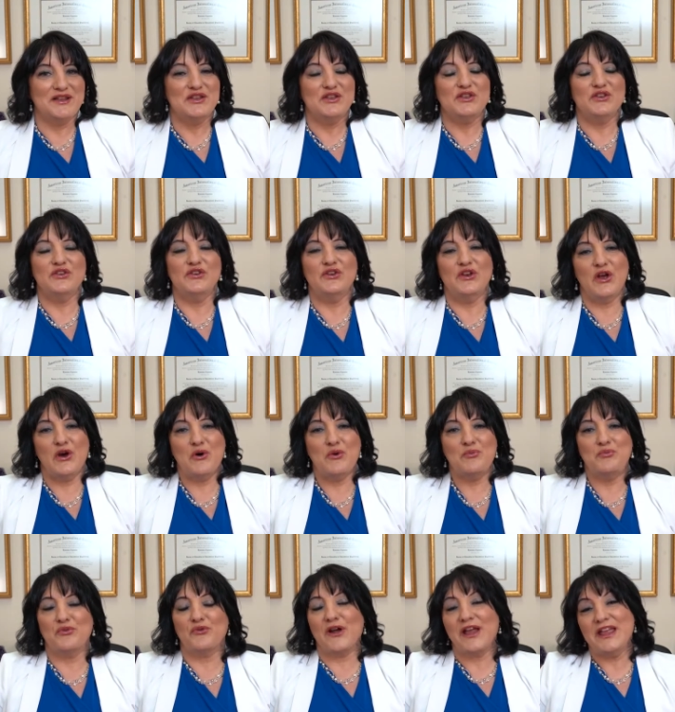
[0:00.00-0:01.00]
You know,
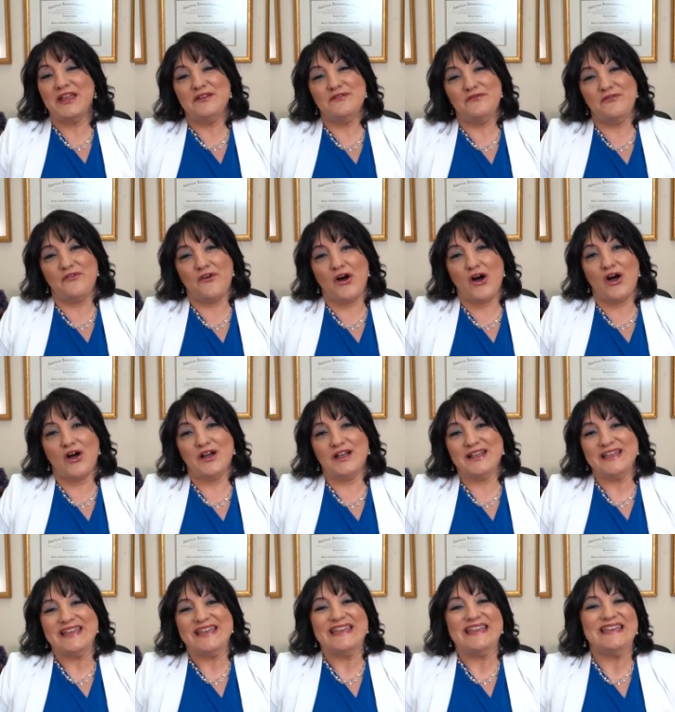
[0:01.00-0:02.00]
brain fog
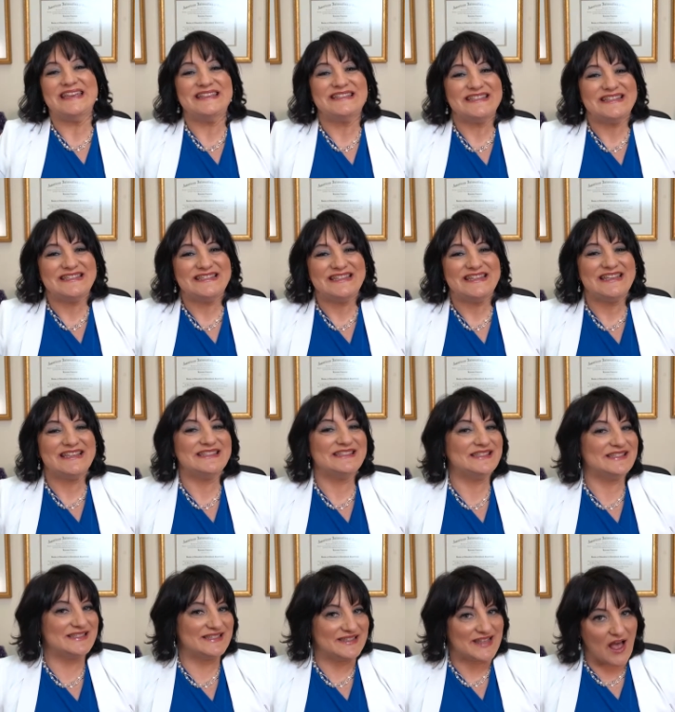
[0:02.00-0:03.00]
isn't
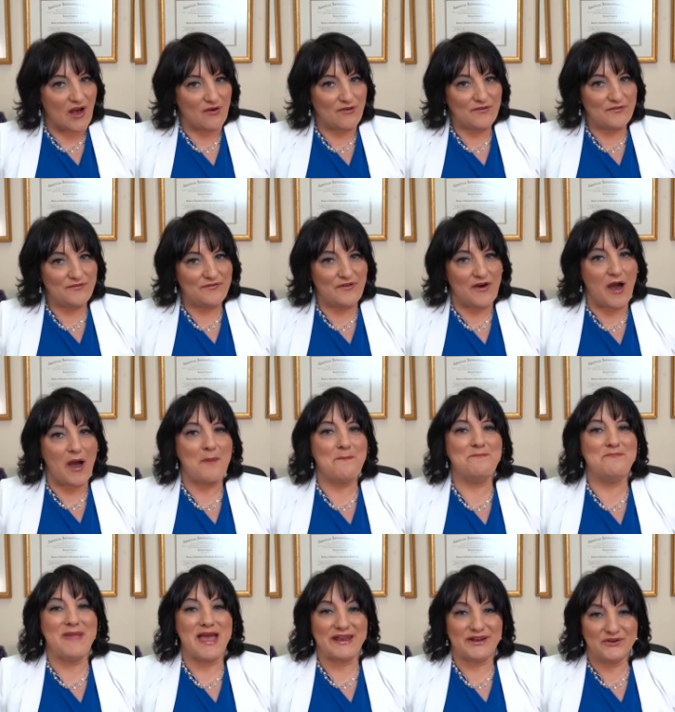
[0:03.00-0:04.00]
itself a
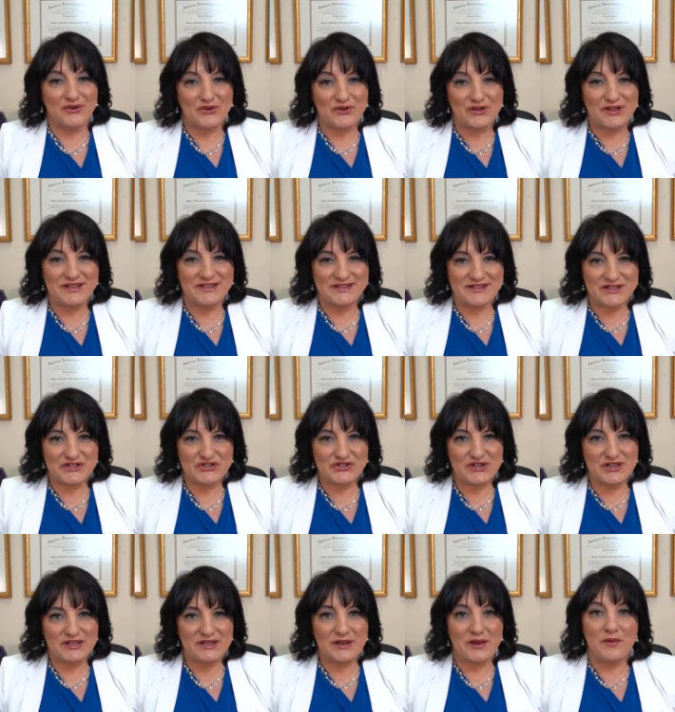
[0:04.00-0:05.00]
medical
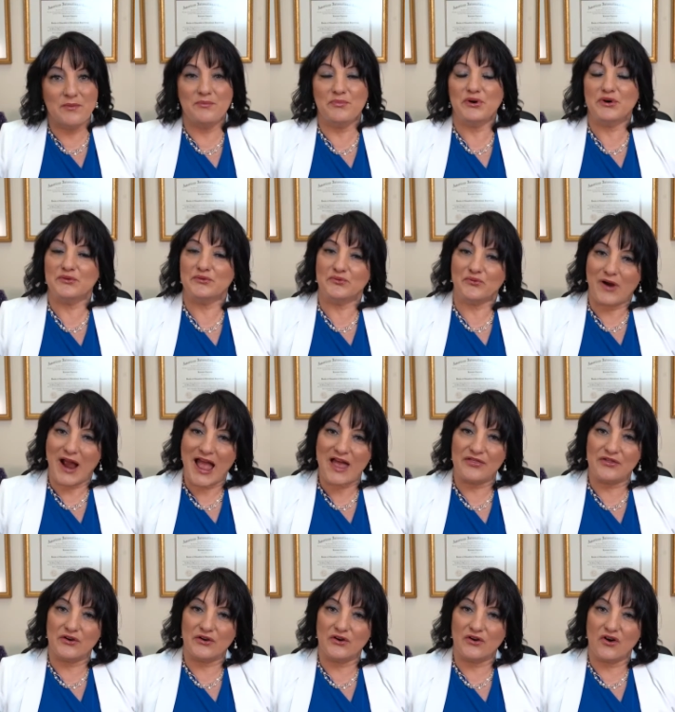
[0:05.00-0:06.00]
condition, but
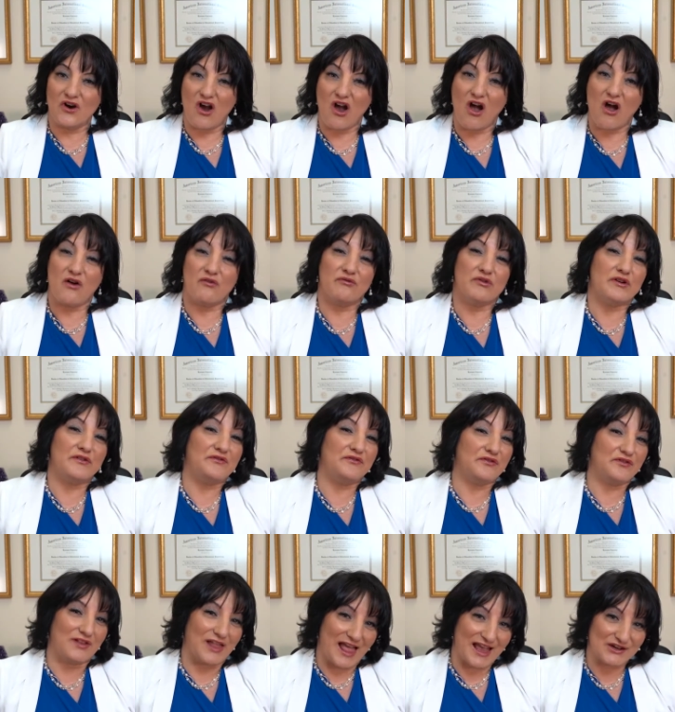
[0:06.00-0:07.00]
rather a
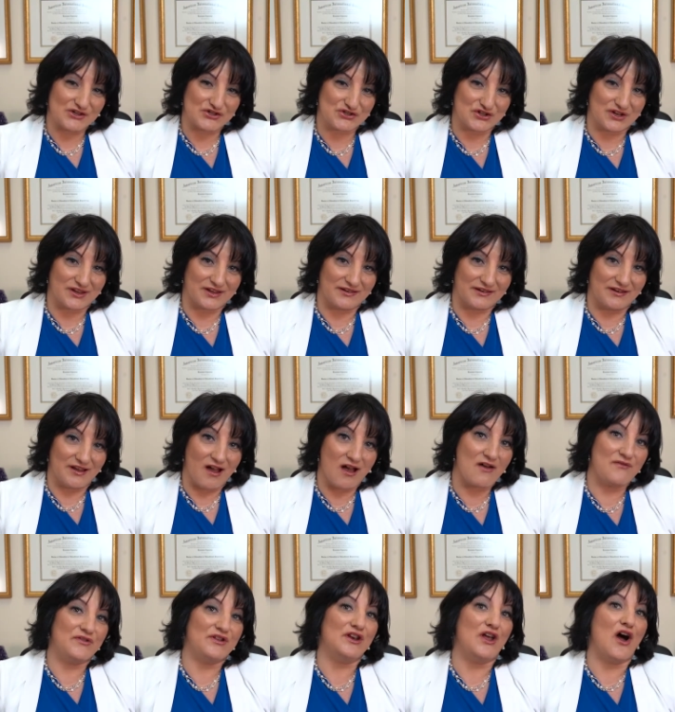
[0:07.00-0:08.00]
reflection
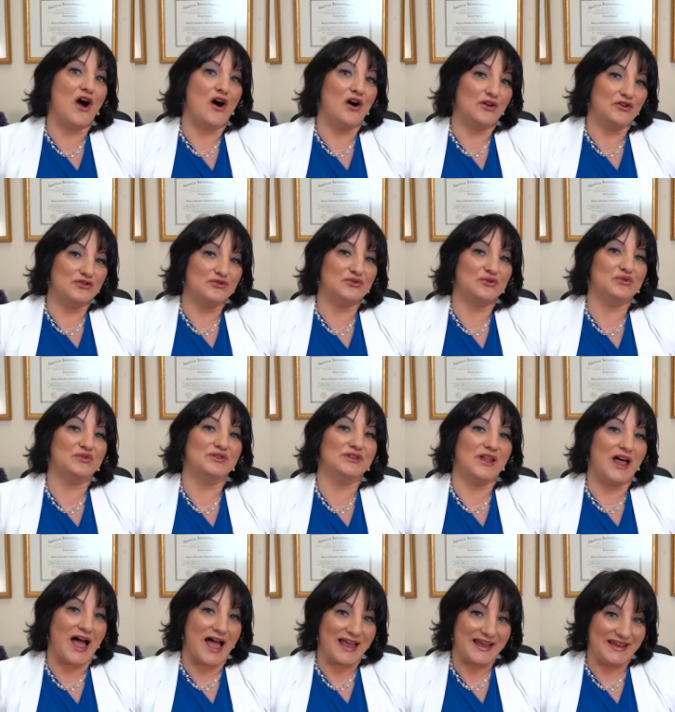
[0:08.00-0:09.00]
of an
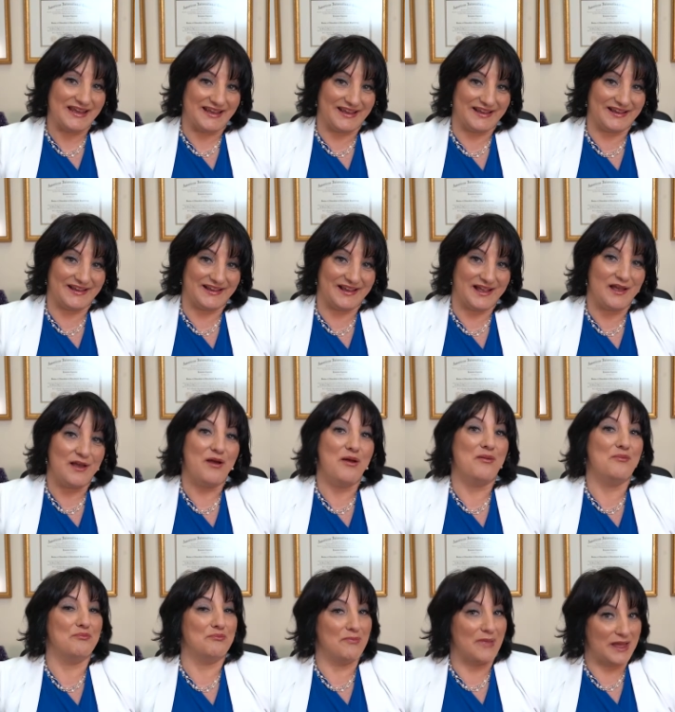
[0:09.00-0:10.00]
underlying
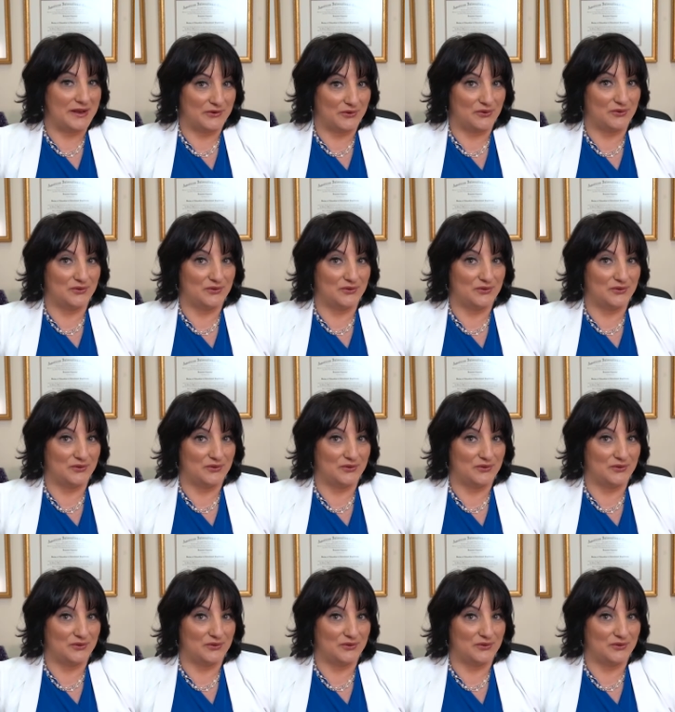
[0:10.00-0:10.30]
medical